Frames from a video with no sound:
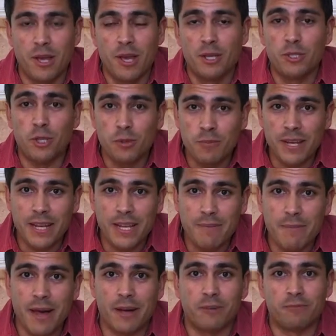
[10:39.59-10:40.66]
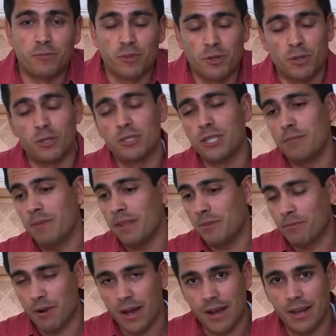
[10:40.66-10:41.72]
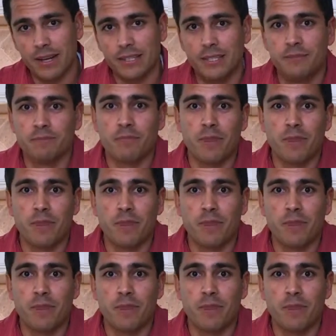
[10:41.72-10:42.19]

shoot me an email or send me the product.